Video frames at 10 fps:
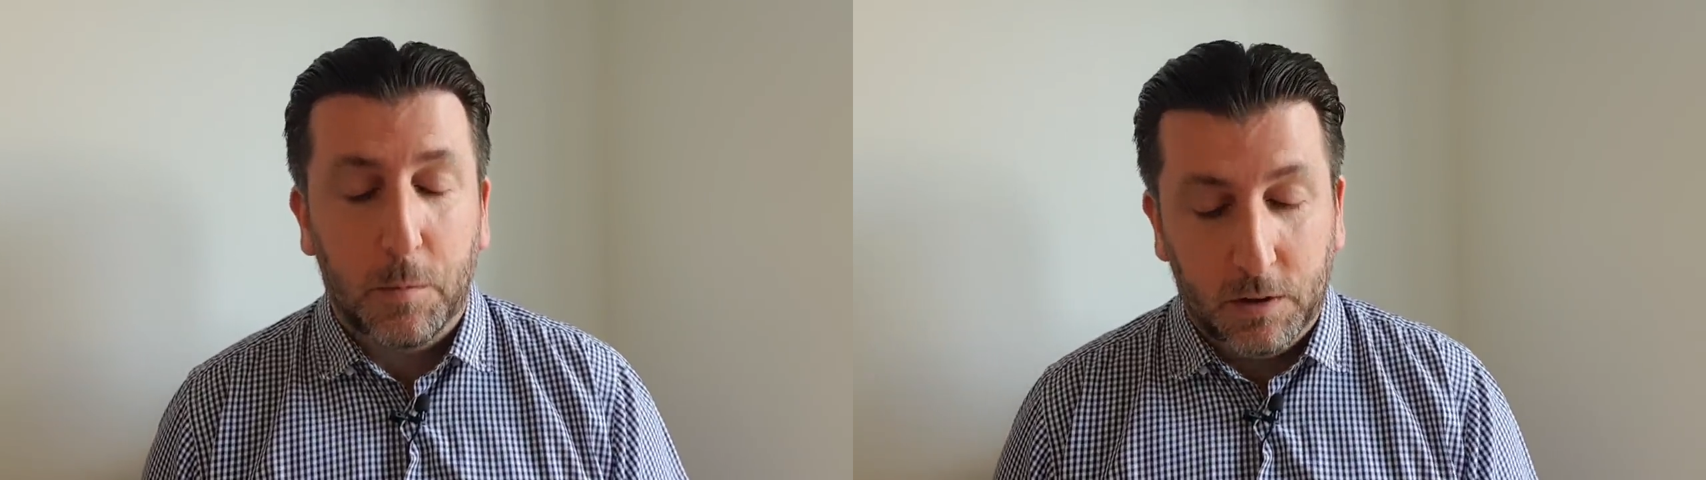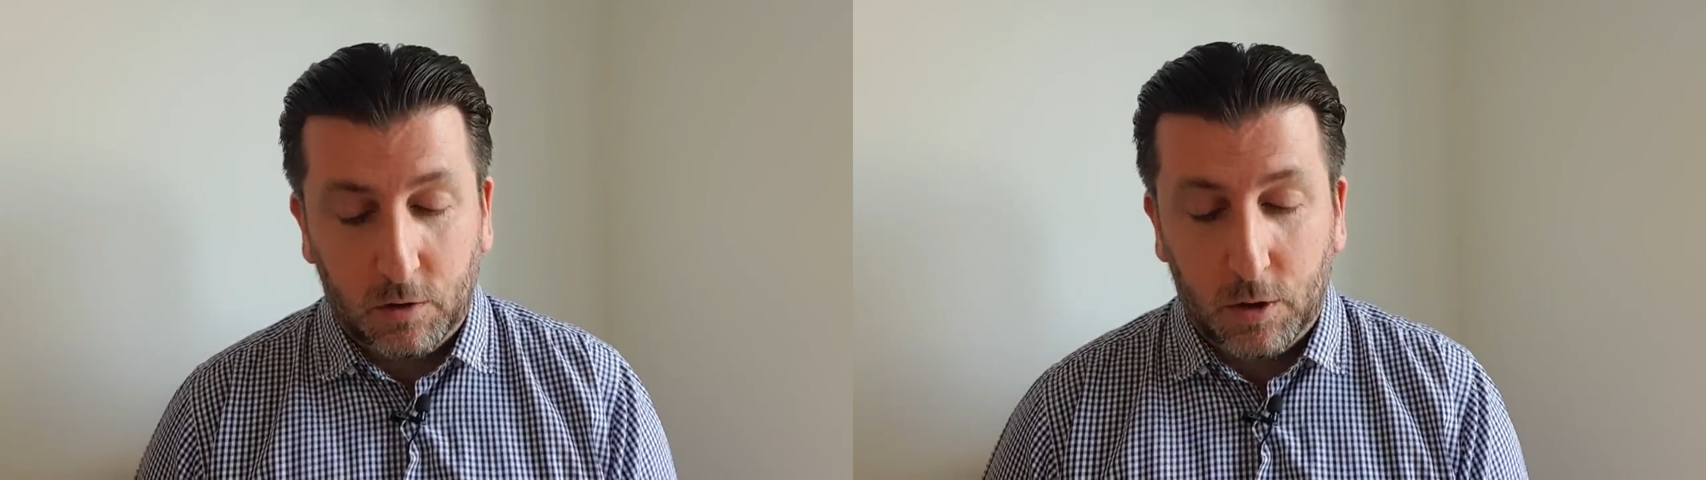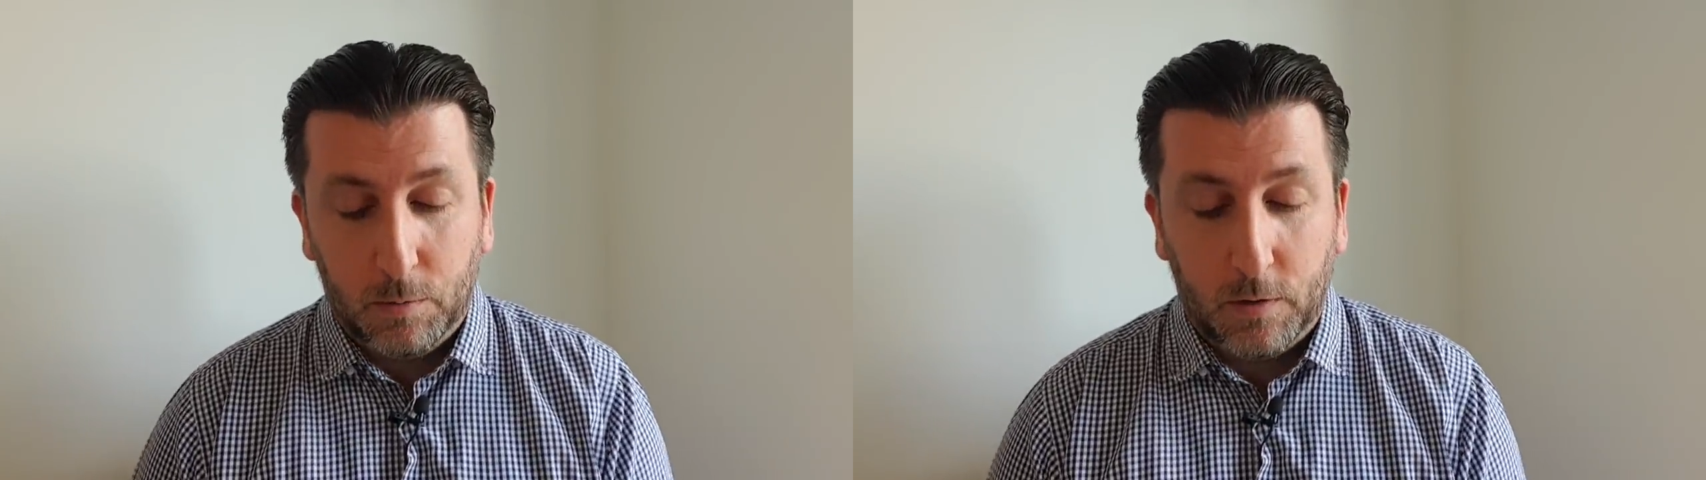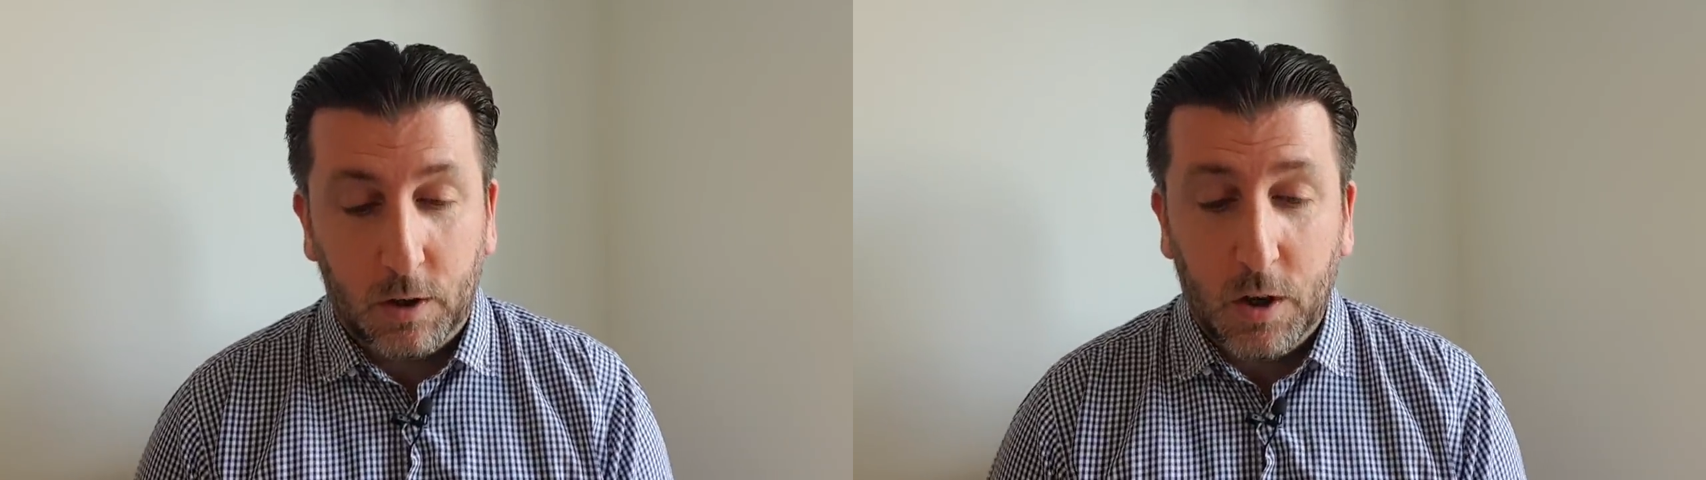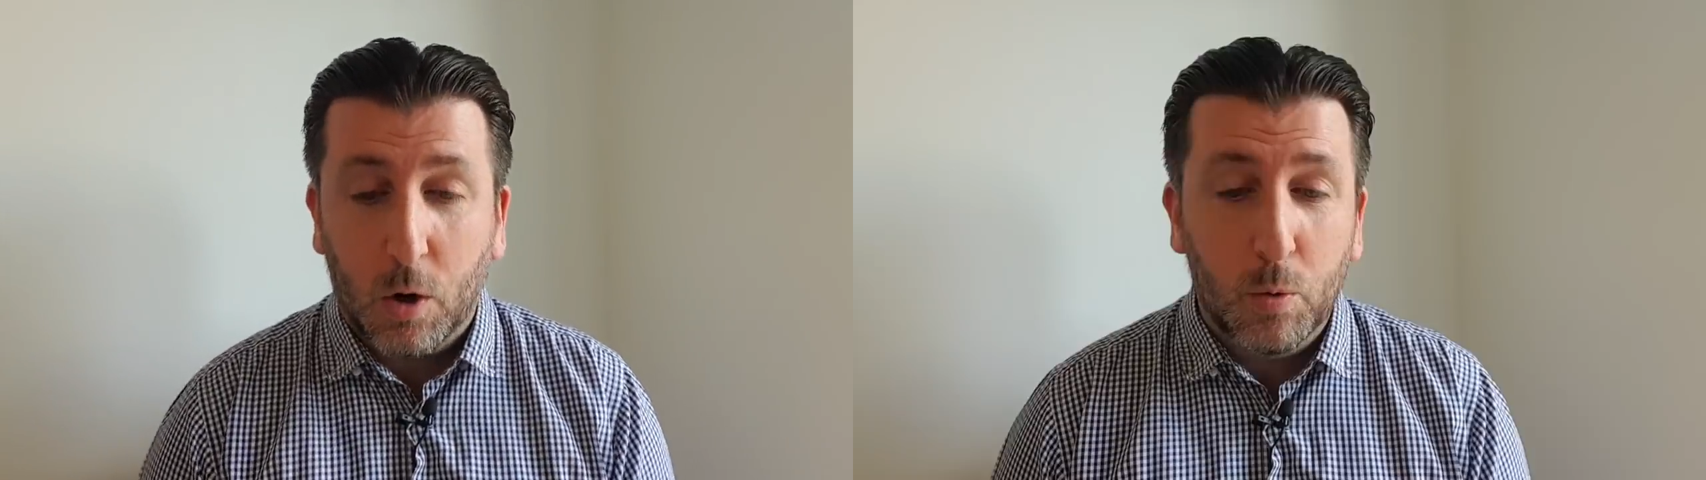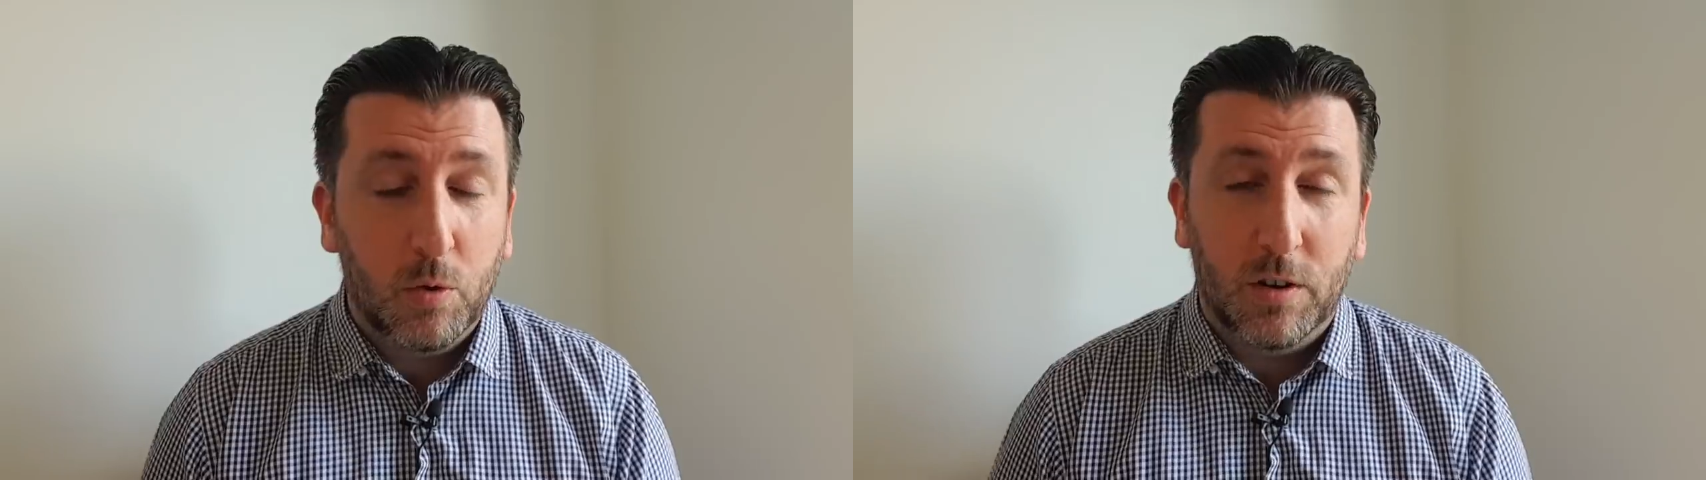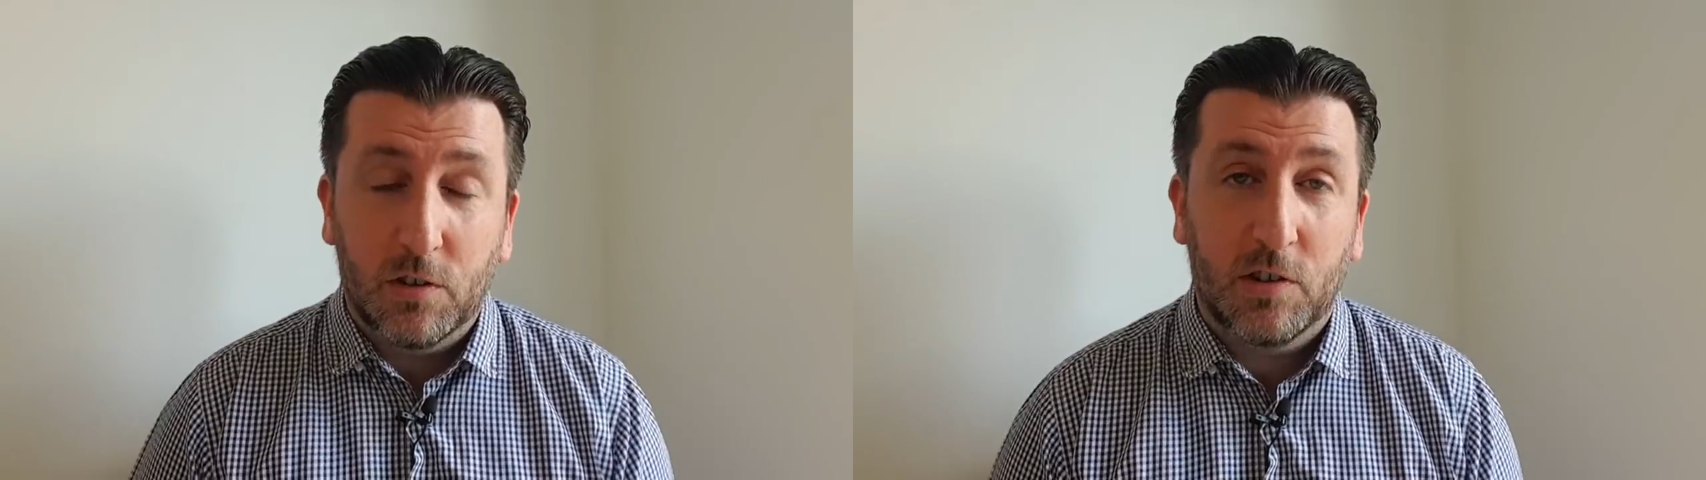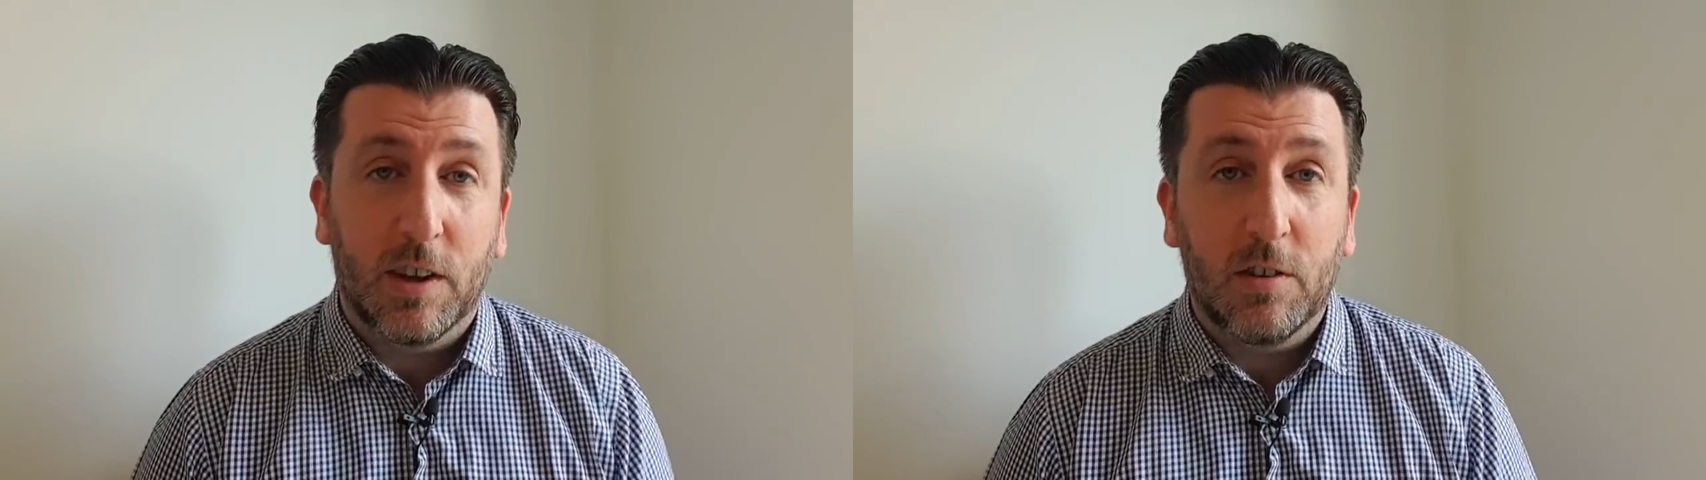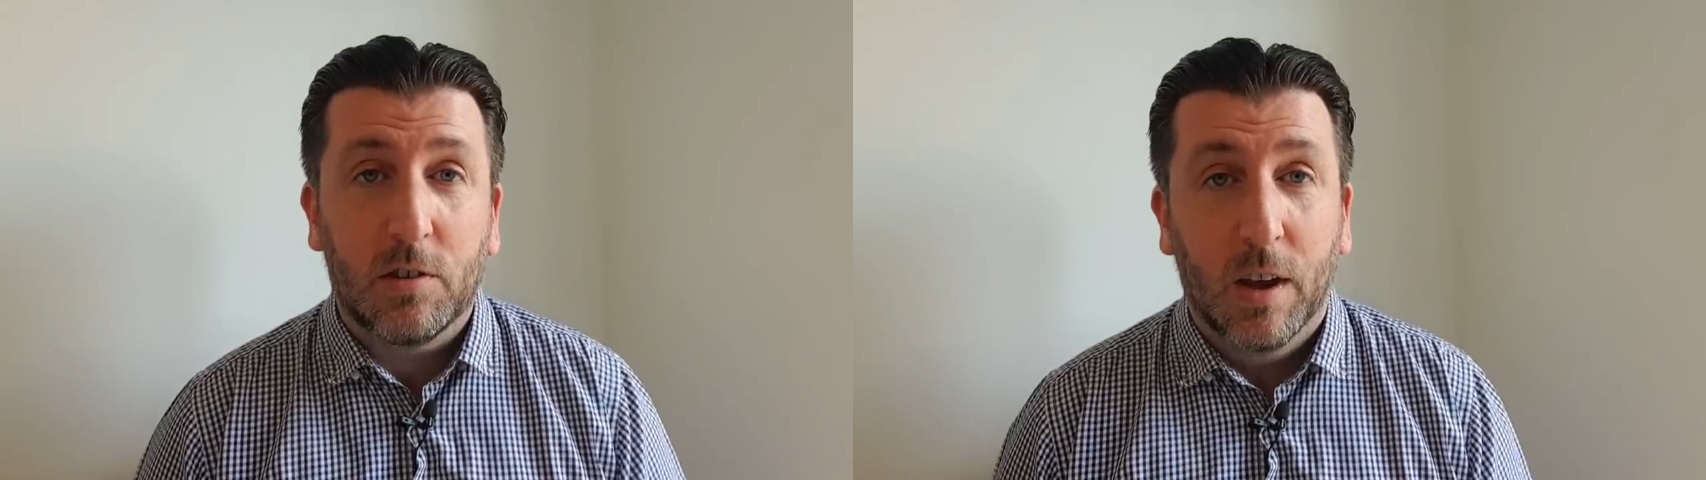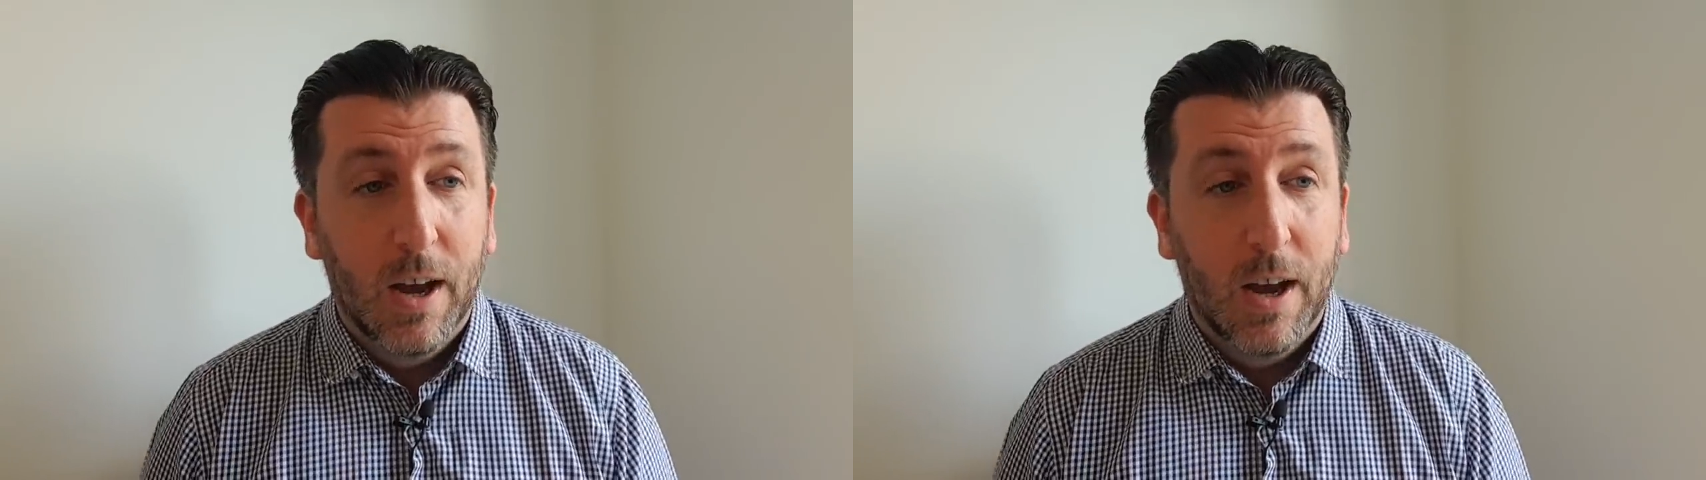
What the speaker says: but in terms of the goals and assists,